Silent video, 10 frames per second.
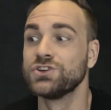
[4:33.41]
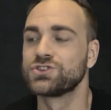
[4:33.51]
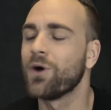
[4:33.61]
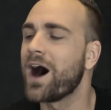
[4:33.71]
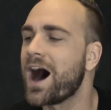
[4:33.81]

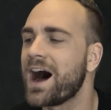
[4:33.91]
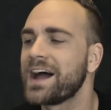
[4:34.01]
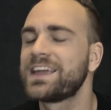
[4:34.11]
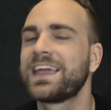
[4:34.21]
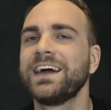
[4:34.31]
So
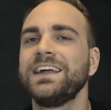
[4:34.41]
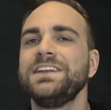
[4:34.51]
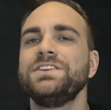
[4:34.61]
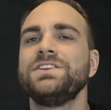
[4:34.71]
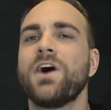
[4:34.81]
I
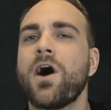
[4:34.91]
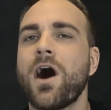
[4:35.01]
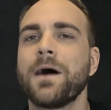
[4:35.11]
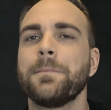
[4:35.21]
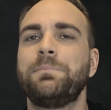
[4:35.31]

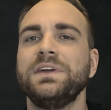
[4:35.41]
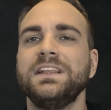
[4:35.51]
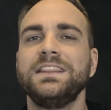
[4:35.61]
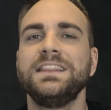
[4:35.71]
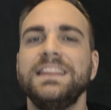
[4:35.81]
cannot
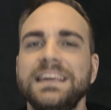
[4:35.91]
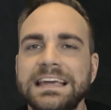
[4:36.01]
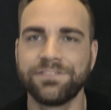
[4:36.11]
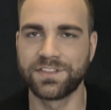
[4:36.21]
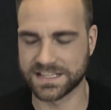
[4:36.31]

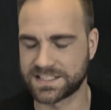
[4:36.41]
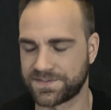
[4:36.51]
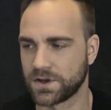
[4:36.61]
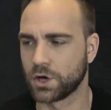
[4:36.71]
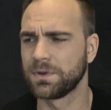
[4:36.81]
believe this
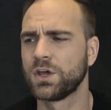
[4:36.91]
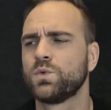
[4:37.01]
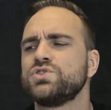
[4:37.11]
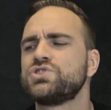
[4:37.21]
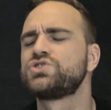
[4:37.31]
film. It
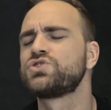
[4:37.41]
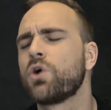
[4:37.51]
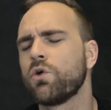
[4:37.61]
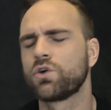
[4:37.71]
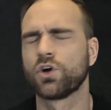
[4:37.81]
was
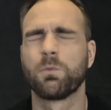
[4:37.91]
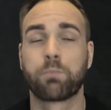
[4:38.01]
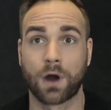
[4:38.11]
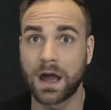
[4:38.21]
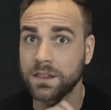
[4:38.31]
so good.
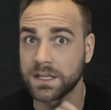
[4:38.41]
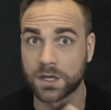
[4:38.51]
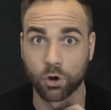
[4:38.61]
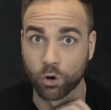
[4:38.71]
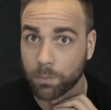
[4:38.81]
Bradley
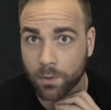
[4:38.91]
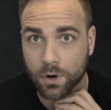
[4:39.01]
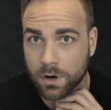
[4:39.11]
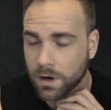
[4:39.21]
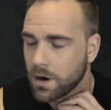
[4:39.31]

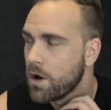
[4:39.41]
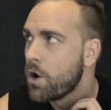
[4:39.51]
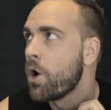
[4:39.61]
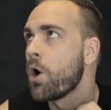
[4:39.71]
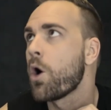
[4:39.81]
Cooper,
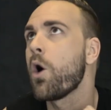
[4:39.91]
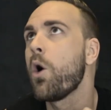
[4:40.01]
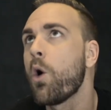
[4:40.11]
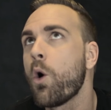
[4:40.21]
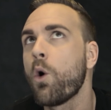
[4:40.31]

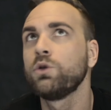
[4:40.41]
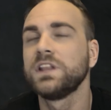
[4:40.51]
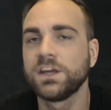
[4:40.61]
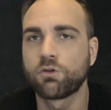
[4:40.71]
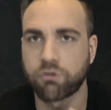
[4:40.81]

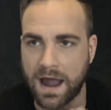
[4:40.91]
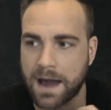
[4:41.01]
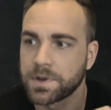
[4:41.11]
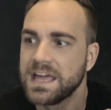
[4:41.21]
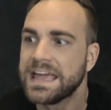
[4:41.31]
holy crap.